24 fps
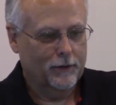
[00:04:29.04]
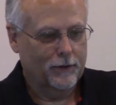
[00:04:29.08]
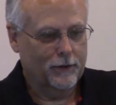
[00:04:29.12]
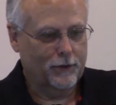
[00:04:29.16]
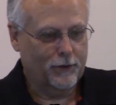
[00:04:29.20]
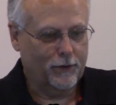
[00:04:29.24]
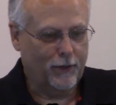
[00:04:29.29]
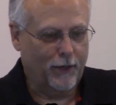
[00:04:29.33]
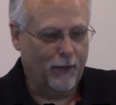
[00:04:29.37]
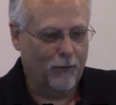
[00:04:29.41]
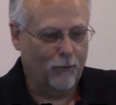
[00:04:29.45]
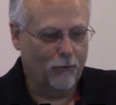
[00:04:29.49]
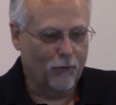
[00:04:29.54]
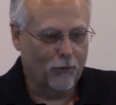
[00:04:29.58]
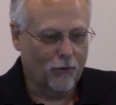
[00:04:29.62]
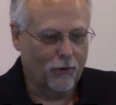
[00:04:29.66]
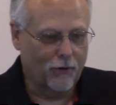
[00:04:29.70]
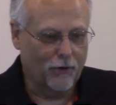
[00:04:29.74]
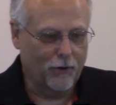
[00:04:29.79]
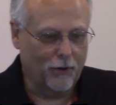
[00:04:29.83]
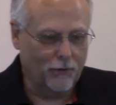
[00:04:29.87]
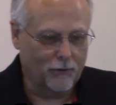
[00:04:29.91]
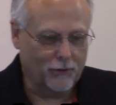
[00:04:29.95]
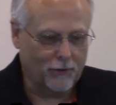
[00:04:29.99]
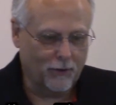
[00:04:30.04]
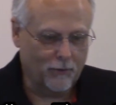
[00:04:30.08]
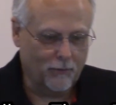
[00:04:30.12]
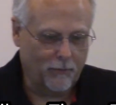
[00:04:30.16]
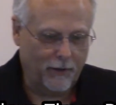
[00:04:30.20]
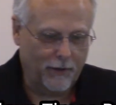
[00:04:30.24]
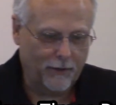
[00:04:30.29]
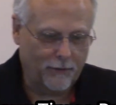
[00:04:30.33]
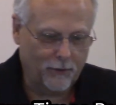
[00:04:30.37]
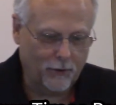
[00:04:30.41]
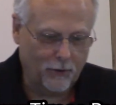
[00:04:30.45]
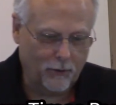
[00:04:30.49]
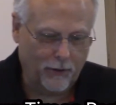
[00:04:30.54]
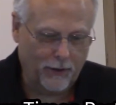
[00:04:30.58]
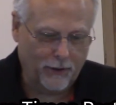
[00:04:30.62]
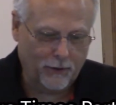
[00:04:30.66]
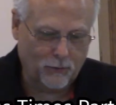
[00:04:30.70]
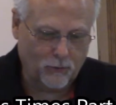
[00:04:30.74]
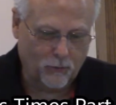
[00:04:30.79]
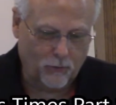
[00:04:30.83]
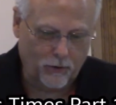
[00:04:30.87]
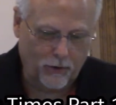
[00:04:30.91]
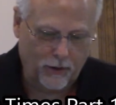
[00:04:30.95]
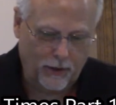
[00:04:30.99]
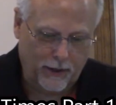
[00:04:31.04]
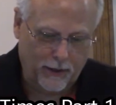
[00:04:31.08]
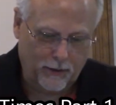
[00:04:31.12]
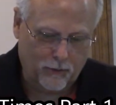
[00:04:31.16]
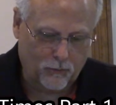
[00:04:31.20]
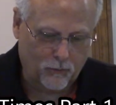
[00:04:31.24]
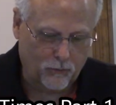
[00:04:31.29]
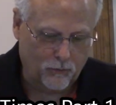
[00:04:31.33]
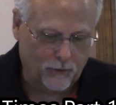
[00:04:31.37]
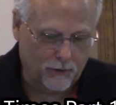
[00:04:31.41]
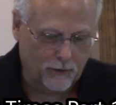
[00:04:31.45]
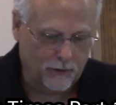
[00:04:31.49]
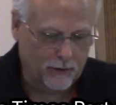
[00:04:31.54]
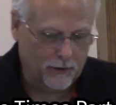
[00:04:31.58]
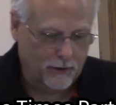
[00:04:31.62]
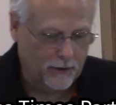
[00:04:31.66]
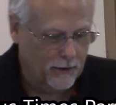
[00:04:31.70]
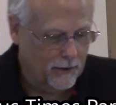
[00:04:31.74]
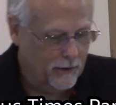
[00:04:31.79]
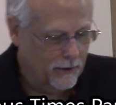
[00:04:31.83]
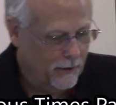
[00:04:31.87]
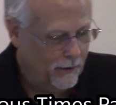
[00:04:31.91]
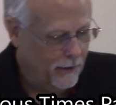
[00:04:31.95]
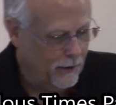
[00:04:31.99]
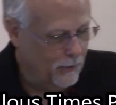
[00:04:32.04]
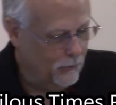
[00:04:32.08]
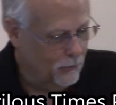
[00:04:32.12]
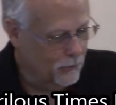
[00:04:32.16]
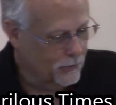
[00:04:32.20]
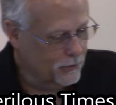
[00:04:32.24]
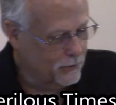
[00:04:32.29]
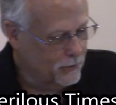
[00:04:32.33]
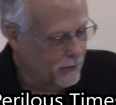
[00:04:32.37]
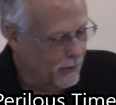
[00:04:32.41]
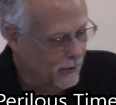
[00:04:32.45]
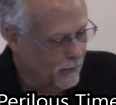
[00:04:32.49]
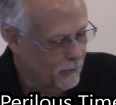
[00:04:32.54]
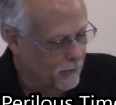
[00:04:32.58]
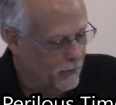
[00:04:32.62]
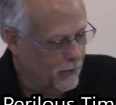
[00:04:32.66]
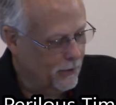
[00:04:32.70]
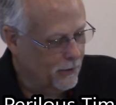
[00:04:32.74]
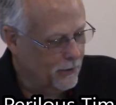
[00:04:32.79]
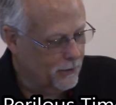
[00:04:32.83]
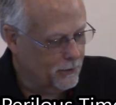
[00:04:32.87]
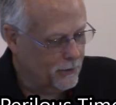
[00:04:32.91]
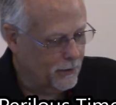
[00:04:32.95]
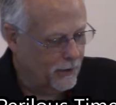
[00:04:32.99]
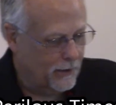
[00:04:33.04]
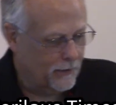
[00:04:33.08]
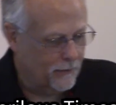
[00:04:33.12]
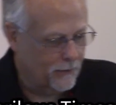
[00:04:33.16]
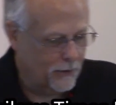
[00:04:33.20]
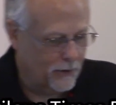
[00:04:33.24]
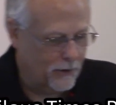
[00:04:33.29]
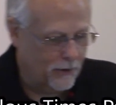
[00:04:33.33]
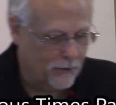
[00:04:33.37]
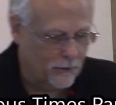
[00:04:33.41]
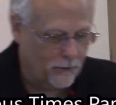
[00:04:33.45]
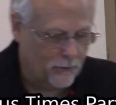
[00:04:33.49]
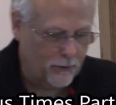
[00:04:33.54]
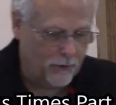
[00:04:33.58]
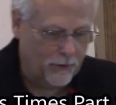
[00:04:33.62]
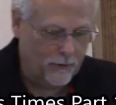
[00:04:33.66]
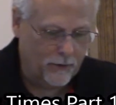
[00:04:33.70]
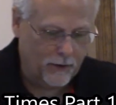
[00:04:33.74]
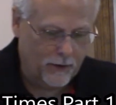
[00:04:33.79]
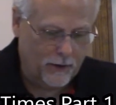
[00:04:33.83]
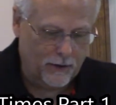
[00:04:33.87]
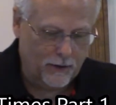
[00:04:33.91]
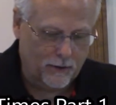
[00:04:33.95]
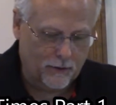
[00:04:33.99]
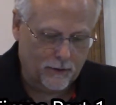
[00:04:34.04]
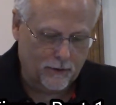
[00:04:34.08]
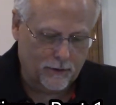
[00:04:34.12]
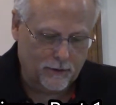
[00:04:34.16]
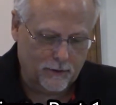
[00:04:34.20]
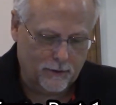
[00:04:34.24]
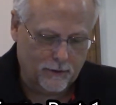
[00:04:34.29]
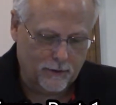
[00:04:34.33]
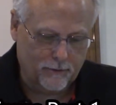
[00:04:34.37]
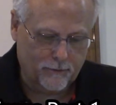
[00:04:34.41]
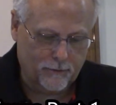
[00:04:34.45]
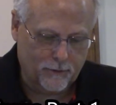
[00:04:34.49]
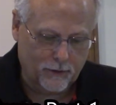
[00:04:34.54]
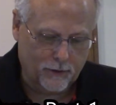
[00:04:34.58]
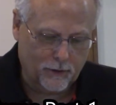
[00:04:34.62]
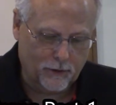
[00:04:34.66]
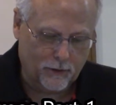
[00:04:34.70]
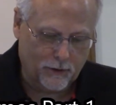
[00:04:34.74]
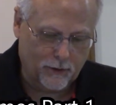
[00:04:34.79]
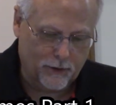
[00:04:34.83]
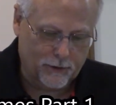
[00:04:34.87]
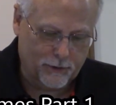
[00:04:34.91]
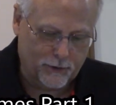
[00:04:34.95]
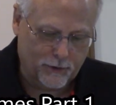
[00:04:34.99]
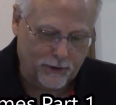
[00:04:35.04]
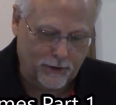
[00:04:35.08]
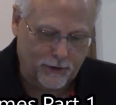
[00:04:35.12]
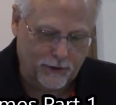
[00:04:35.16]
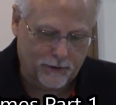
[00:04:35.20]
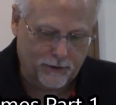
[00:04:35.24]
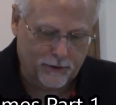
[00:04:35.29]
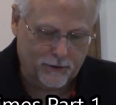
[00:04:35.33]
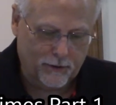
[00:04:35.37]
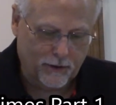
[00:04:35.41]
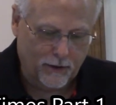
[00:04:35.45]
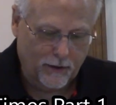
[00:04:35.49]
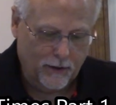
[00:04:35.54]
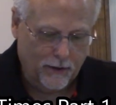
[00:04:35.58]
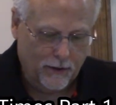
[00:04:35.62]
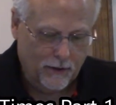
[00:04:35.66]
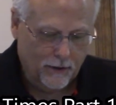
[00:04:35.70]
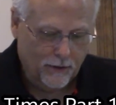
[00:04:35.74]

The same word used in Matthew 8:28 when he was come to the other side of the country of the Gergesenes.